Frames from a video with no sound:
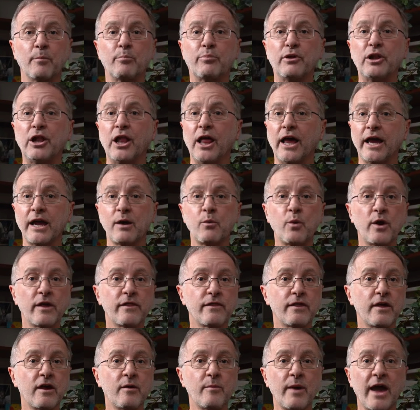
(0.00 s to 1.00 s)
Play
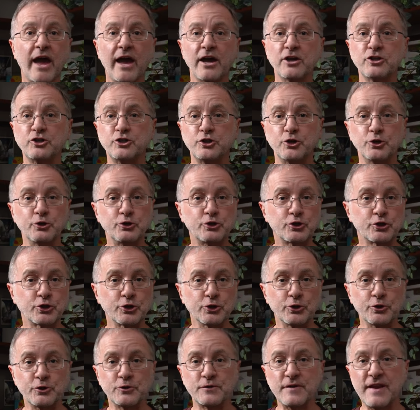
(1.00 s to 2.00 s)
with them as you
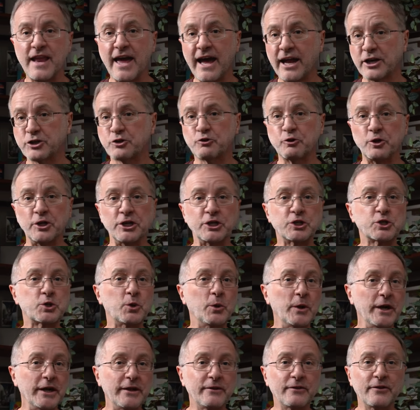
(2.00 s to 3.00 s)
choose, naturally
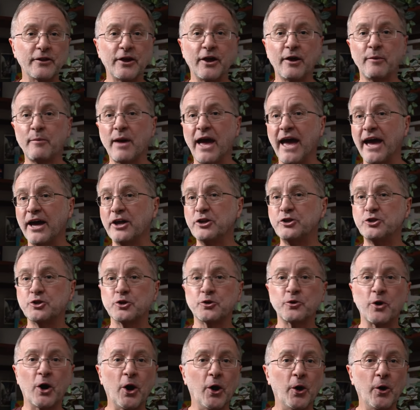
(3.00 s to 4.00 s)
tweak them, add
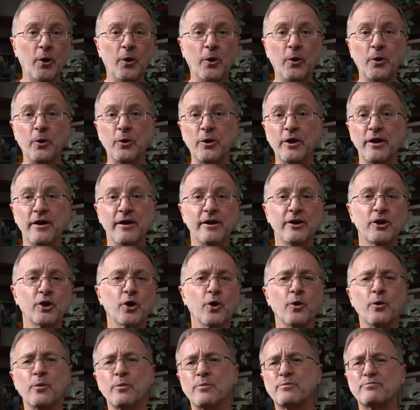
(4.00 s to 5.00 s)
your own, you
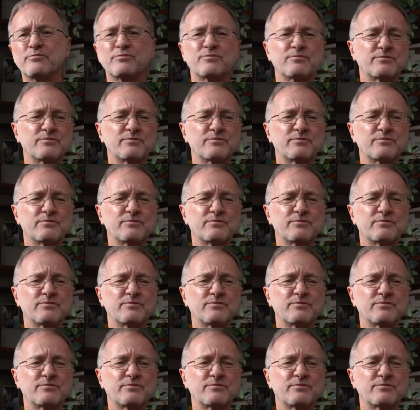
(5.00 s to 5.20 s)
know,